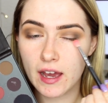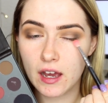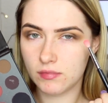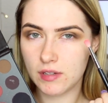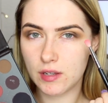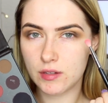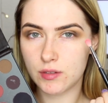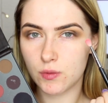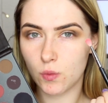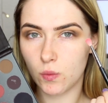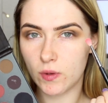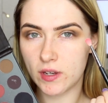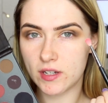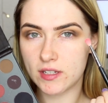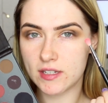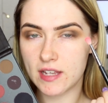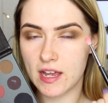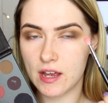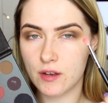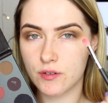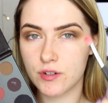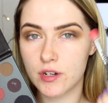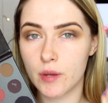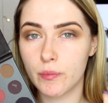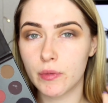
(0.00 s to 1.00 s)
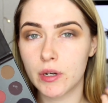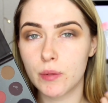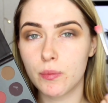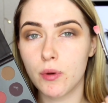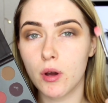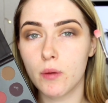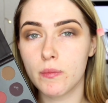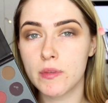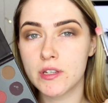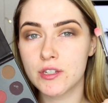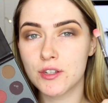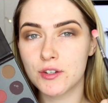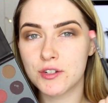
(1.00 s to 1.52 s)
That was a weird sound. I'm going to
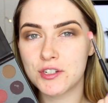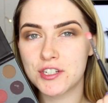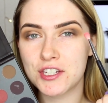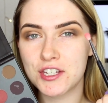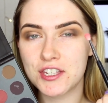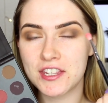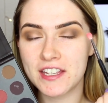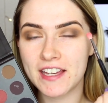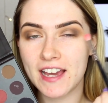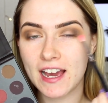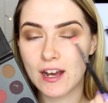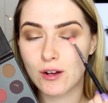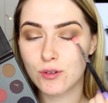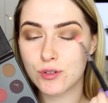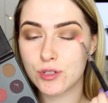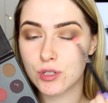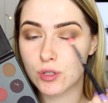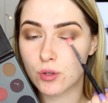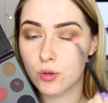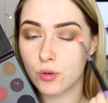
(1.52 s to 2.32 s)
pop this onto the outer